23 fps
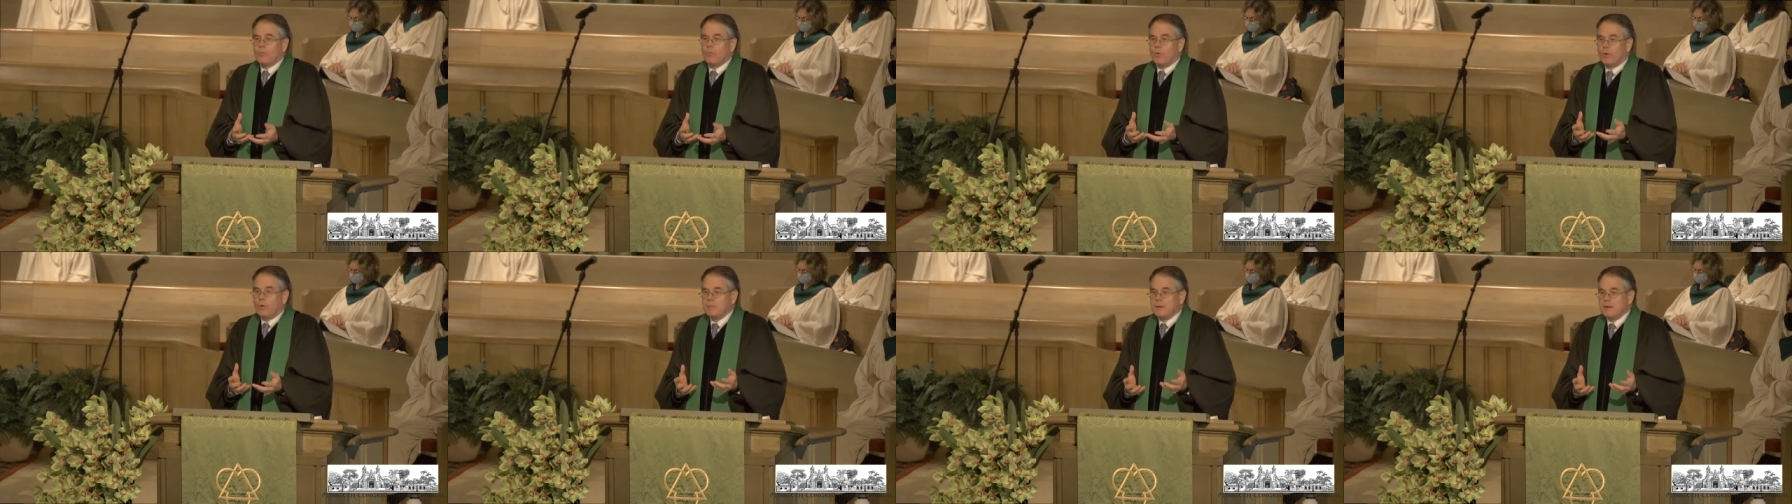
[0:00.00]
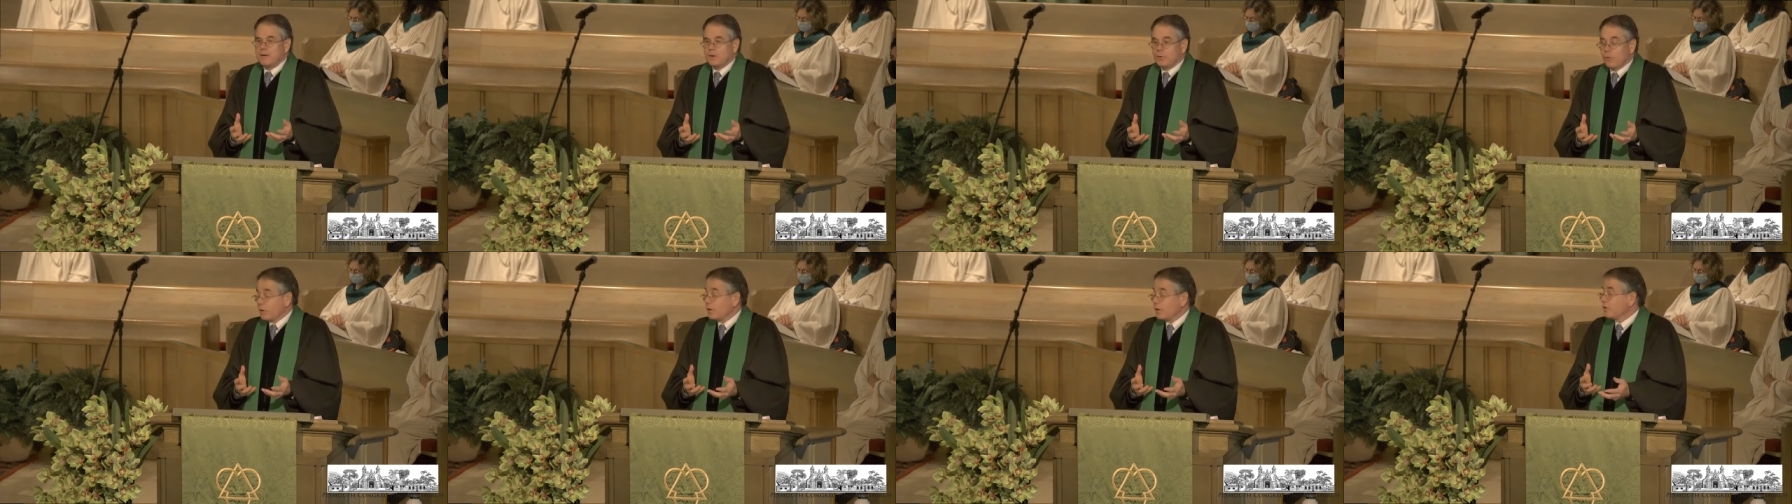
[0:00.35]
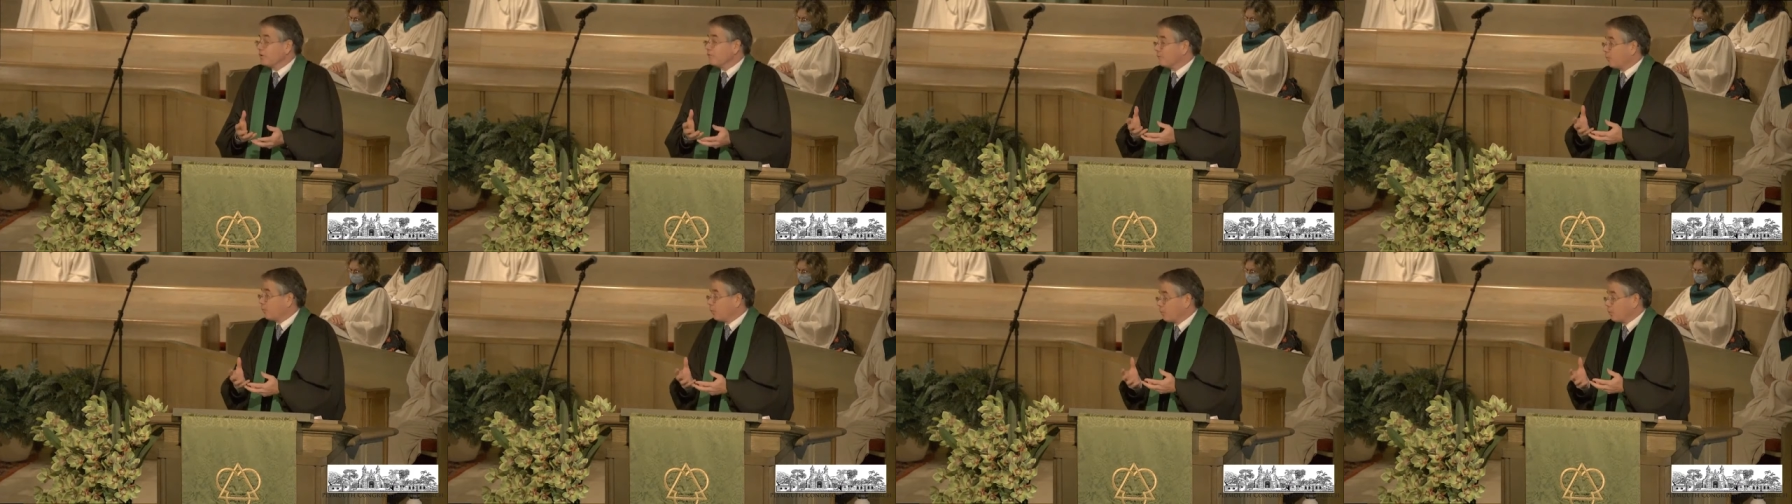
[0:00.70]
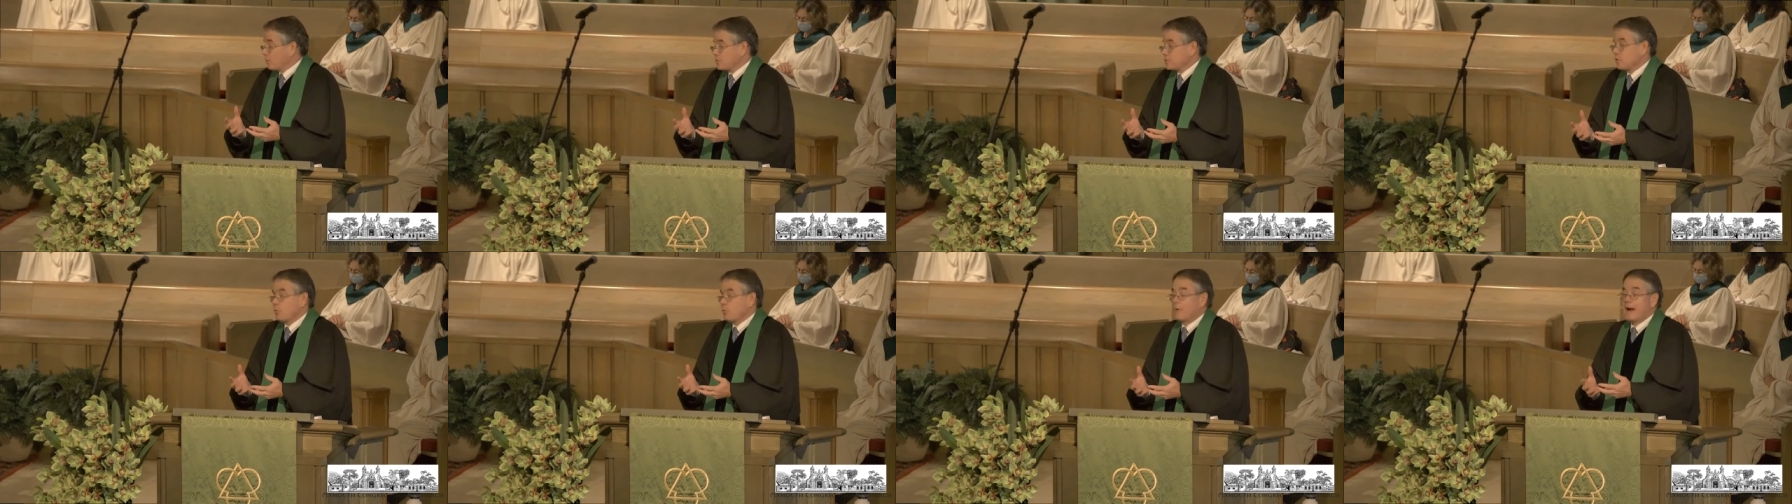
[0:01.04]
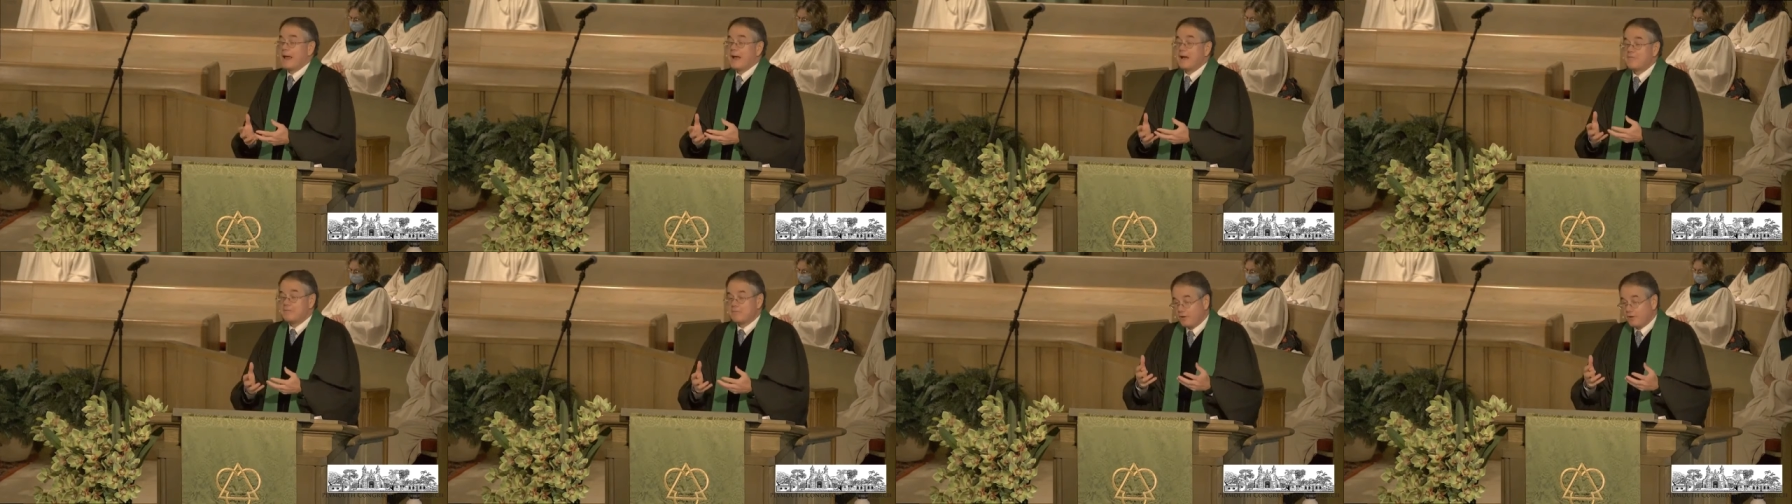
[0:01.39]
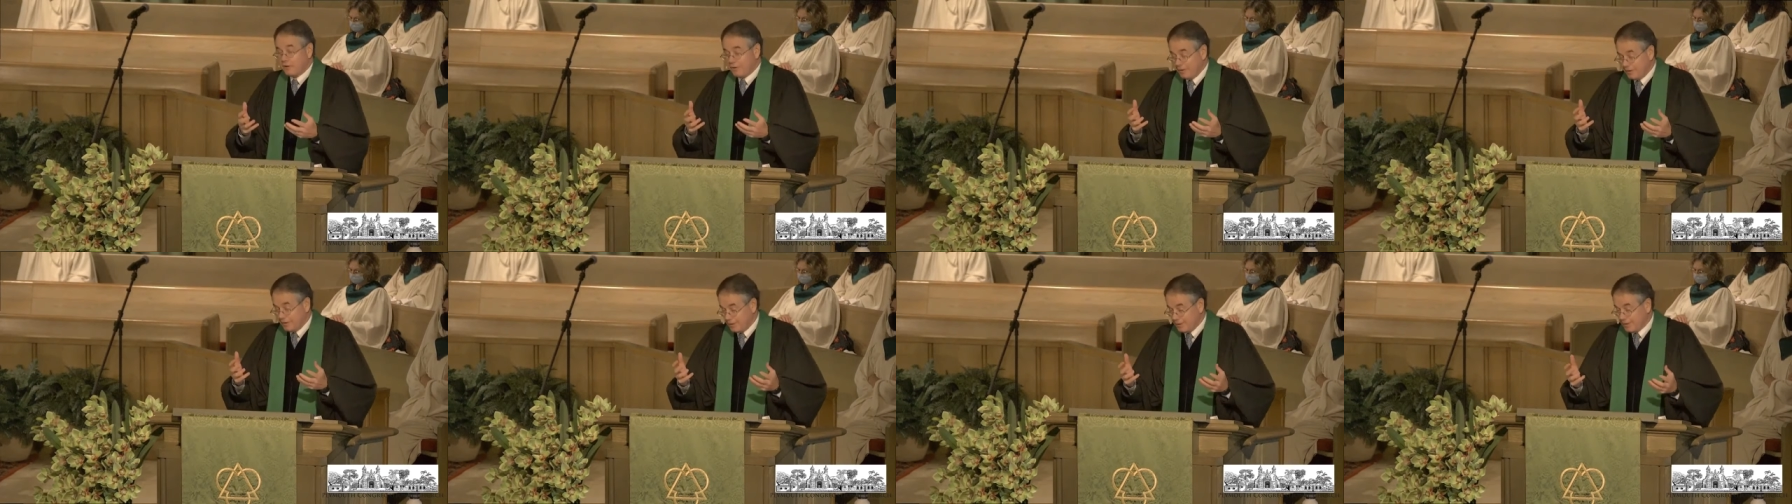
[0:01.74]
a woman or divorced or
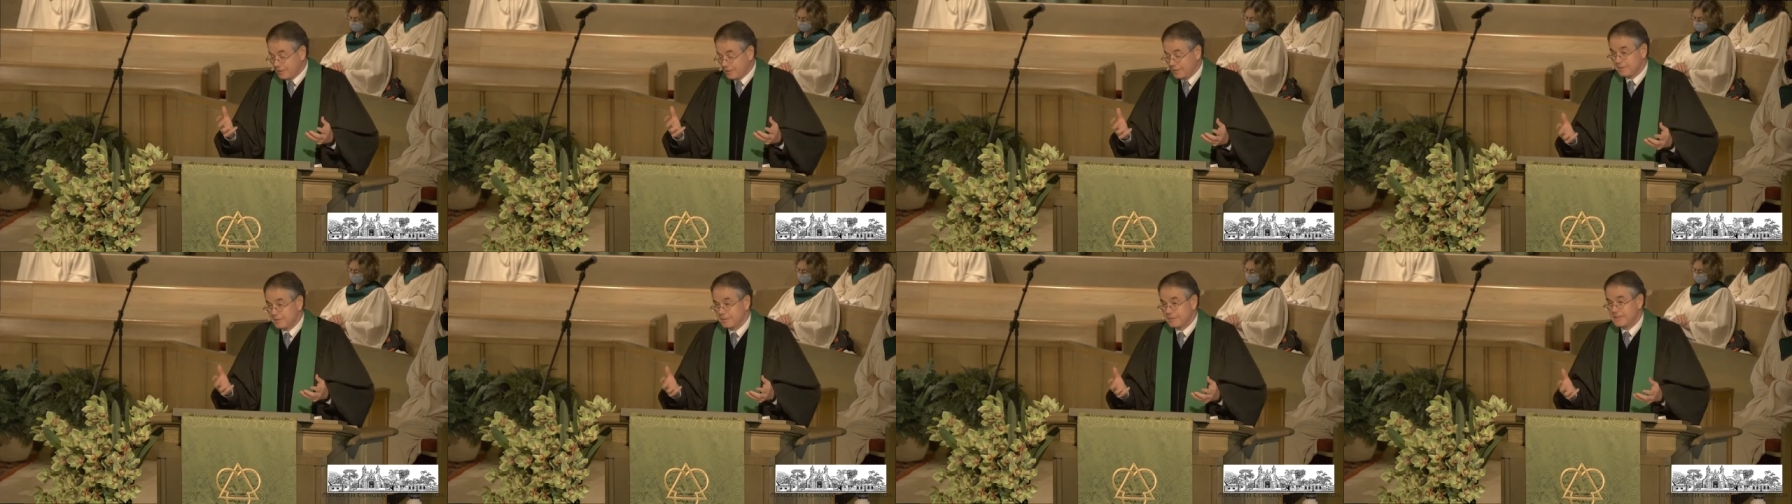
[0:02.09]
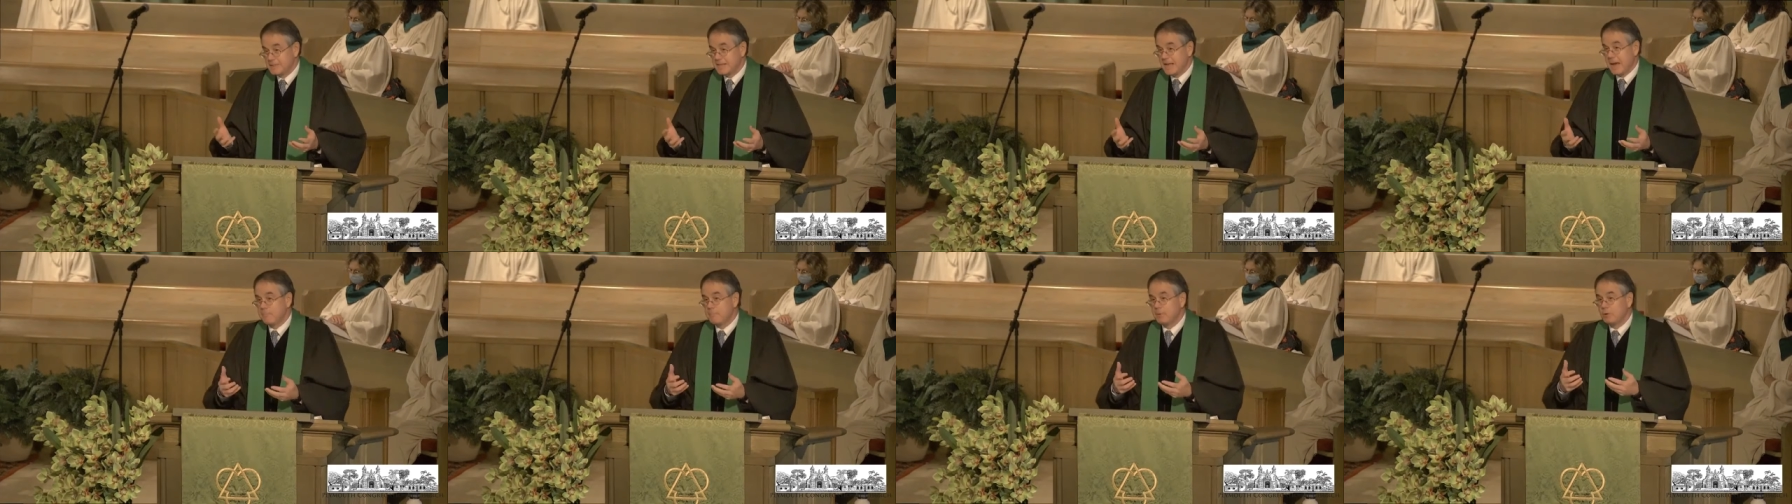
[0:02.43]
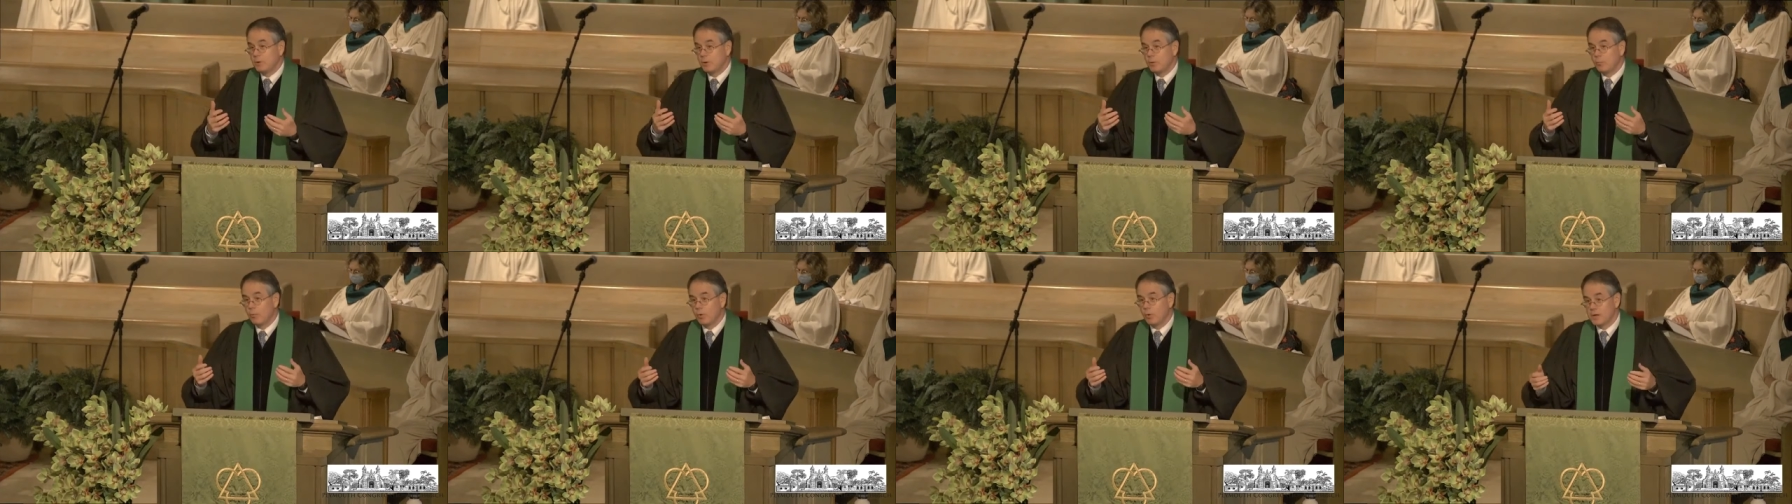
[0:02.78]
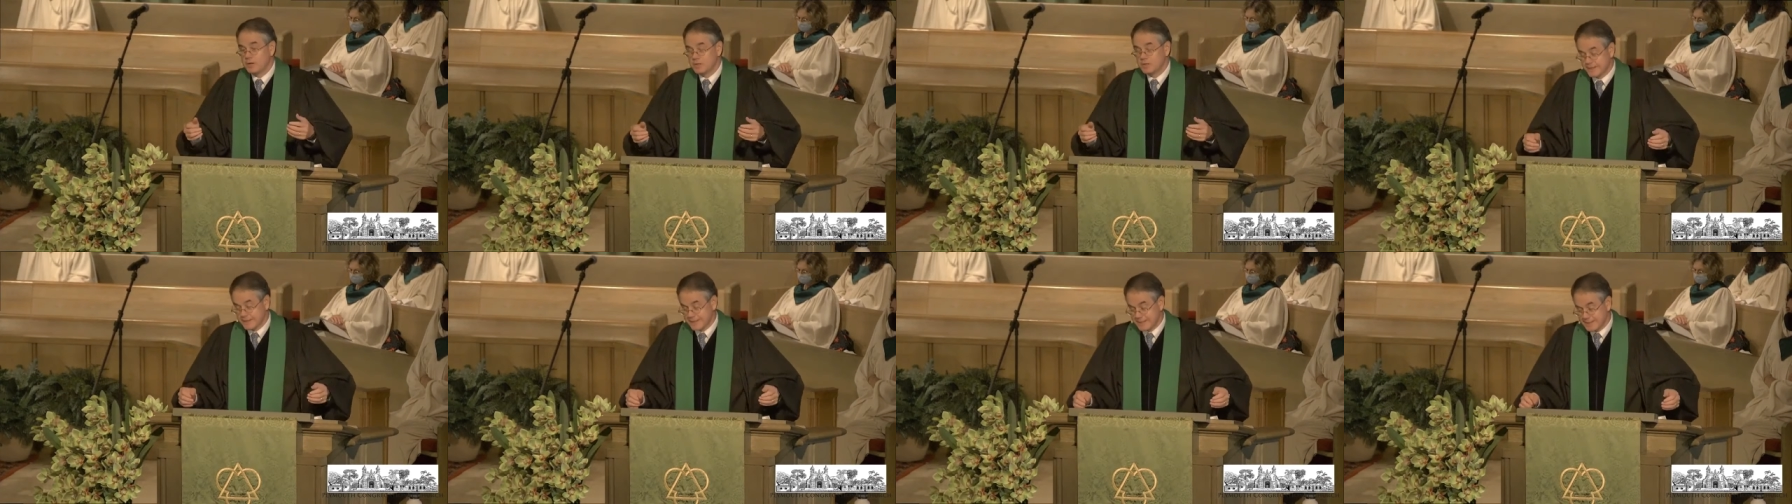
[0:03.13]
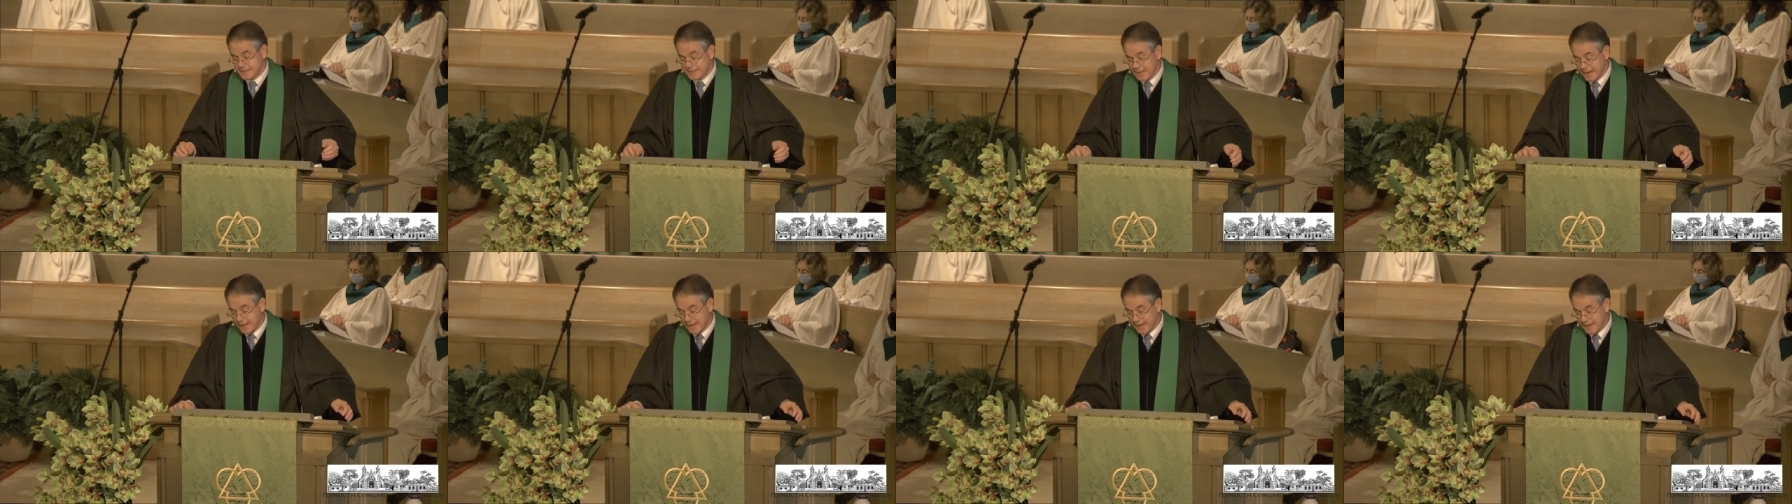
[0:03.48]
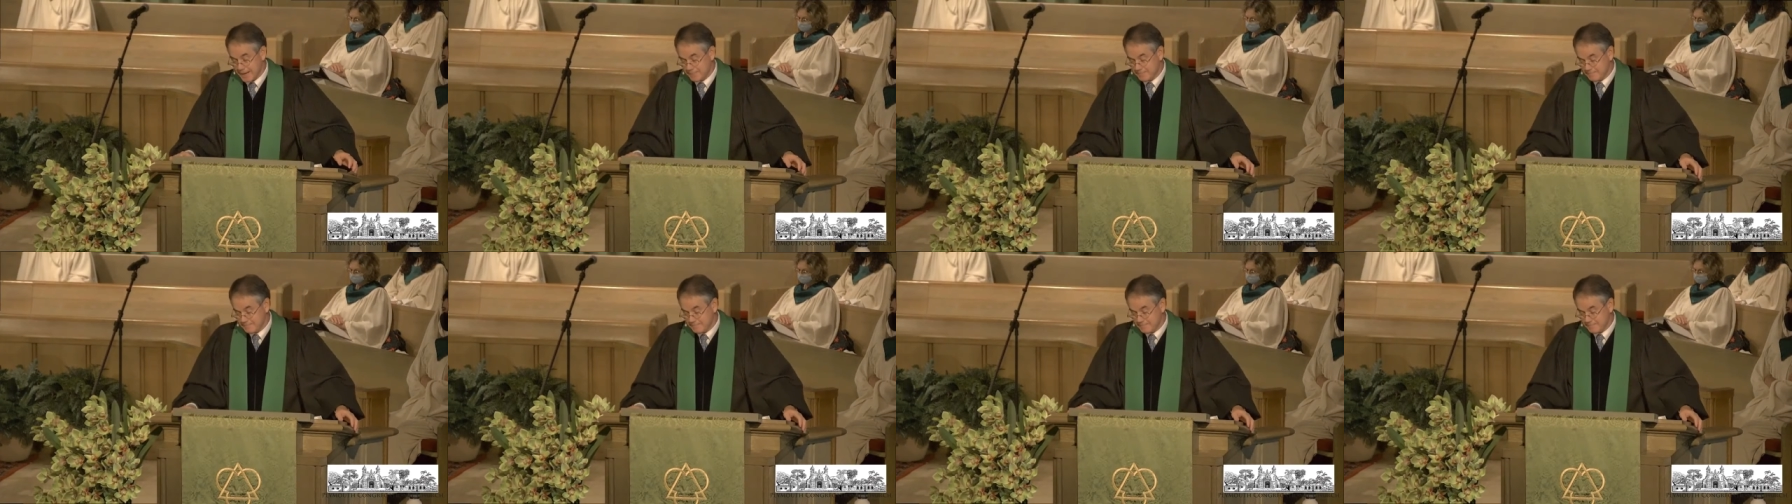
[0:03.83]
whatever taboo it was at the time.